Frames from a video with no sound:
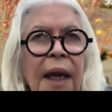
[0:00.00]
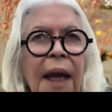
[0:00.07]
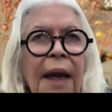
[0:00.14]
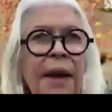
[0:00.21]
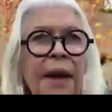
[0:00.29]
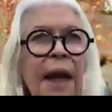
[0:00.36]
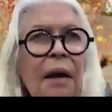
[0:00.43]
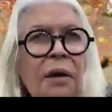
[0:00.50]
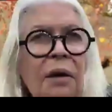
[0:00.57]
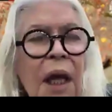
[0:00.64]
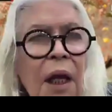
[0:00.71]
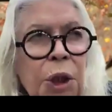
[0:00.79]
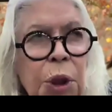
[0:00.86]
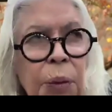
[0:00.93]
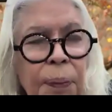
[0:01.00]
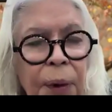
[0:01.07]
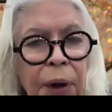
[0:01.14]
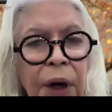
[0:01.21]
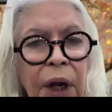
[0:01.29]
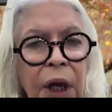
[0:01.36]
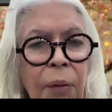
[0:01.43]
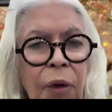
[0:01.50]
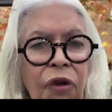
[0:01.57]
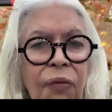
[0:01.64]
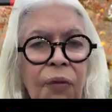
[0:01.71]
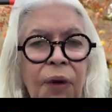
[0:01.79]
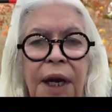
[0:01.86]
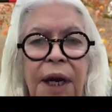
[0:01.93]
And our cultural burning
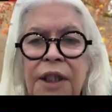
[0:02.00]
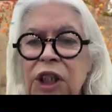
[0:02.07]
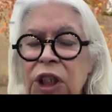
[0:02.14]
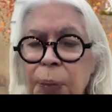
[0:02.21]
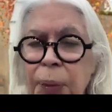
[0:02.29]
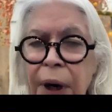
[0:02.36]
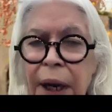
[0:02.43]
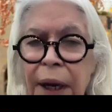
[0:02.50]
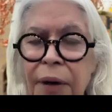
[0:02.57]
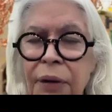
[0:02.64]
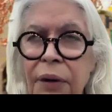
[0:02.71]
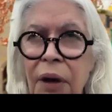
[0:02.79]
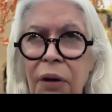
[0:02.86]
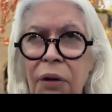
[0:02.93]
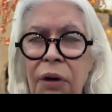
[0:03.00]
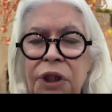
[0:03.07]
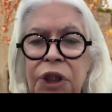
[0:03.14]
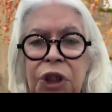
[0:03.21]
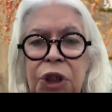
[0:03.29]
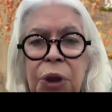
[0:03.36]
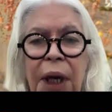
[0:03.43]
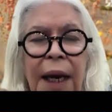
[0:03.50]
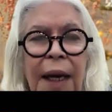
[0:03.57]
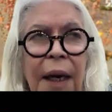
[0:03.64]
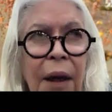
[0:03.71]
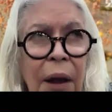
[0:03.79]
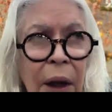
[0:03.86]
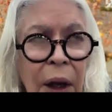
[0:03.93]
movement has spread across
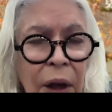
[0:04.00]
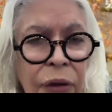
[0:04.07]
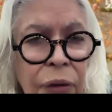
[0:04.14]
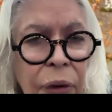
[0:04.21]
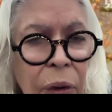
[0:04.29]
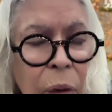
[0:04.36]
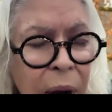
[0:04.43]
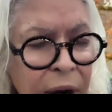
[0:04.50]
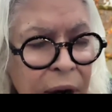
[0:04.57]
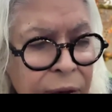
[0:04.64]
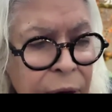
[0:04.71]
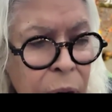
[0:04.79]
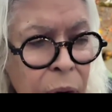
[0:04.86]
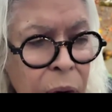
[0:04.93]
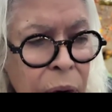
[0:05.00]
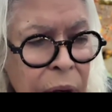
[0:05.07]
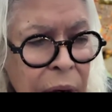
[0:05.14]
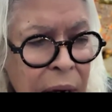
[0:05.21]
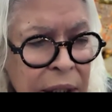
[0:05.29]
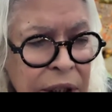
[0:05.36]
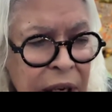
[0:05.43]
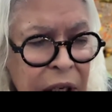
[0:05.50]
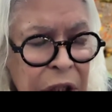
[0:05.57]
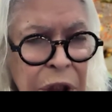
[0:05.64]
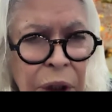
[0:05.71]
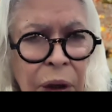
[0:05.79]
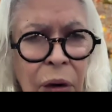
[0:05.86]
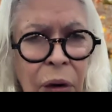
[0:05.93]
Australia through a wonderful
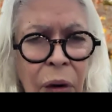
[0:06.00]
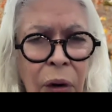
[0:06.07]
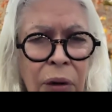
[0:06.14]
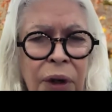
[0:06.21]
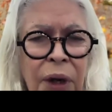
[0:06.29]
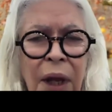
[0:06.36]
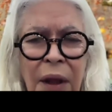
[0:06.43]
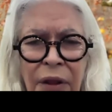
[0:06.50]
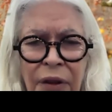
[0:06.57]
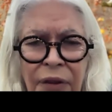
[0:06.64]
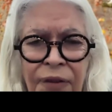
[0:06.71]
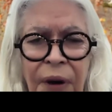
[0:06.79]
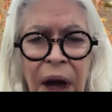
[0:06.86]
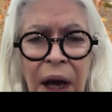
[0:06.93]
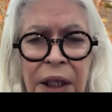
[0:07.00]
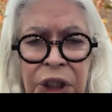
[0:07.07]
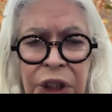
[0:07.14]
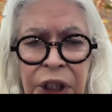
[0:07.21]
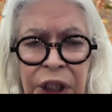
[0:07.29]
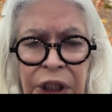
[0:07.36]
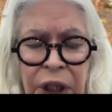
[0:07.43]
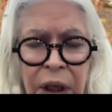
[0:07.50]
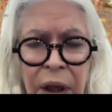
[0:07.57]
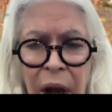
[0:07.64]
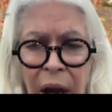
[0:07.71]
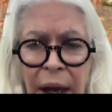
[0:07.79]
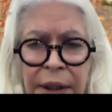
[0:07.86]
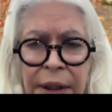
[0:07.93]
organisation called the Fire Sticks
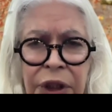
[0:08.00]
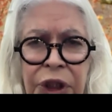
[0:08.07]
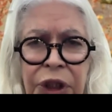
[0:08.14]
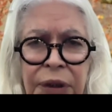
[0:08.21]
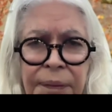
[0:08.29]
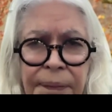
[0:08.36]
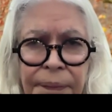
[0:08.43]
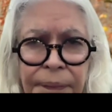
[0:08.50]
Alliance.